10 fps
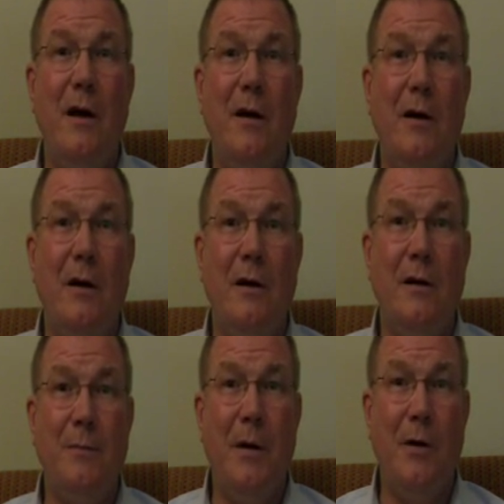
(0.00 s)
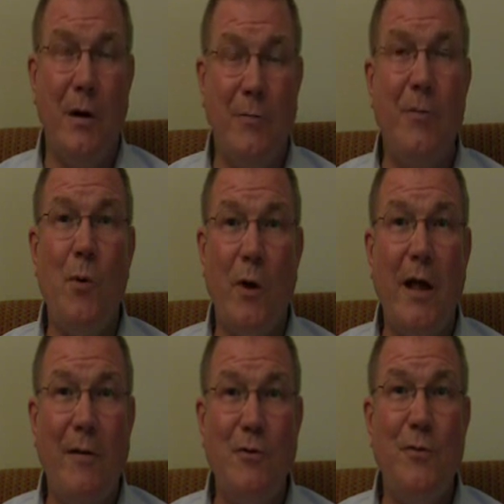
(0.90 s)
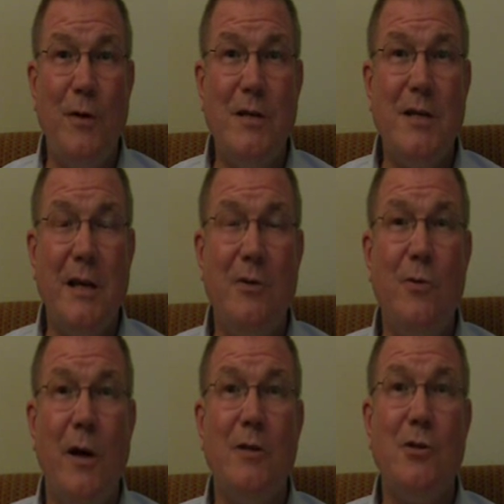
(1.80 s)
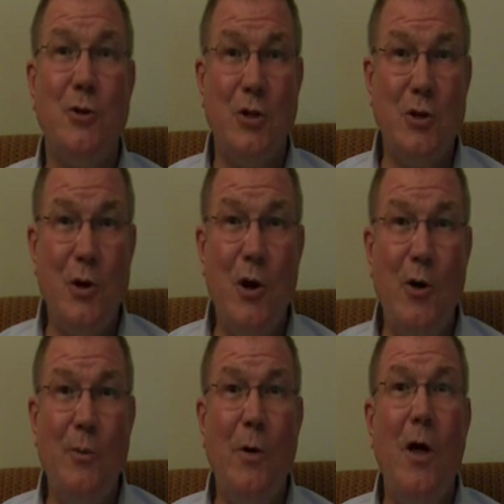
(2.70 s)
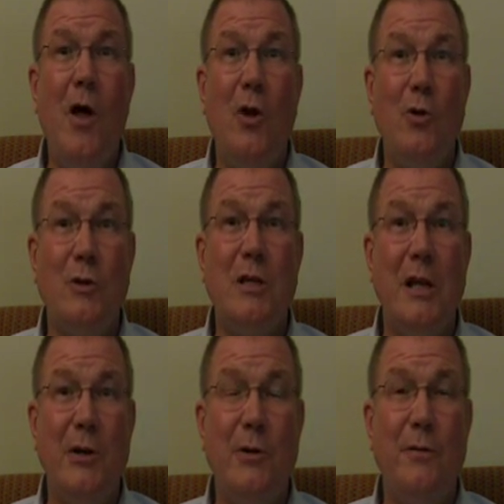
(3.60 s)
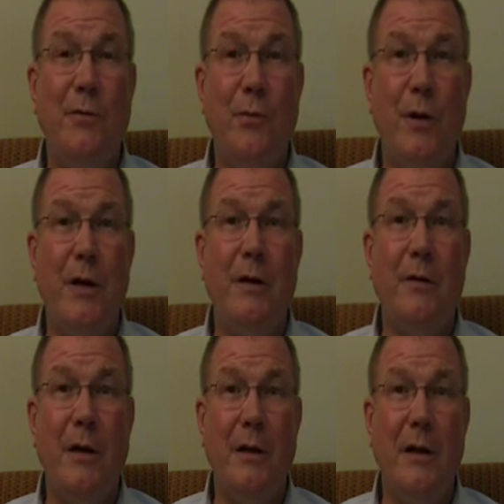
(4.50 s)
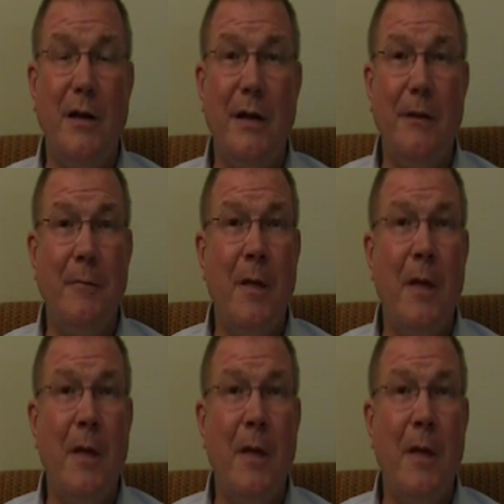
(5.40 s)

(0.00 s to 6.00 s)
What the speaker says: or every morning after you finish getting dressed, so that your home looks clear and free and clean.